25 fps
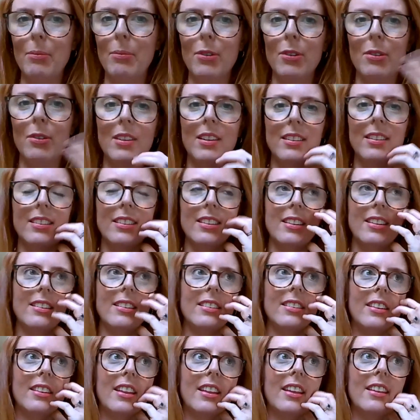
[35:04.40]
people who are listening
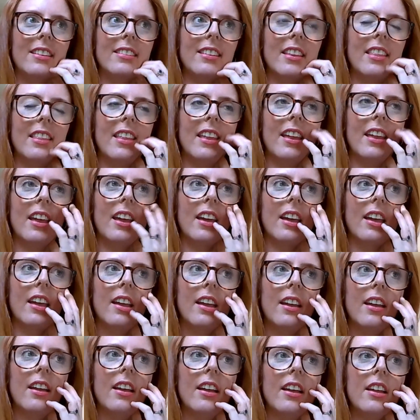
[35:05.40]
to this. I think
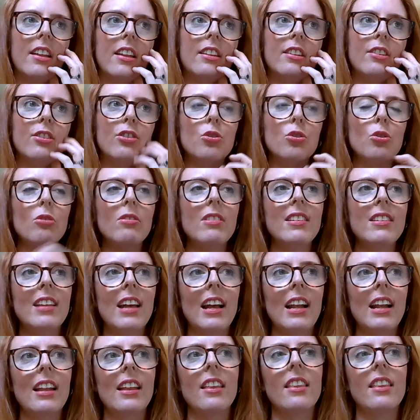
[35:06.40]
the
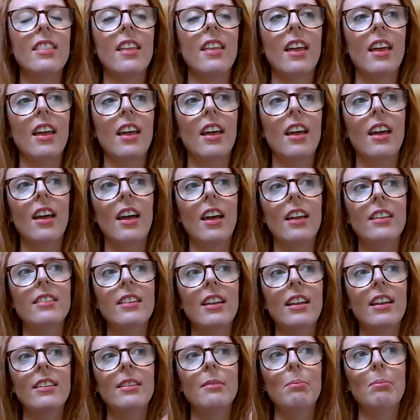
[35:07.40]
storytelling thing
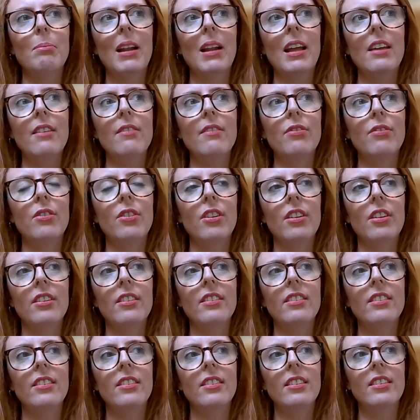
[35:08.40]
and the
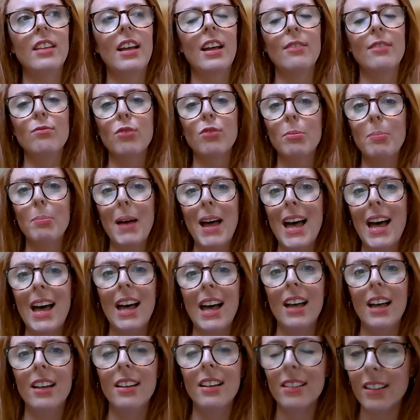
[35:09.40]
playfulness and
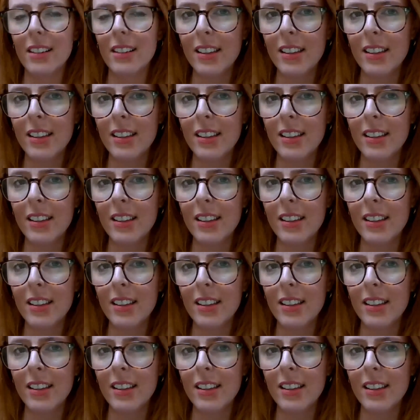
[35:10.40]
repair.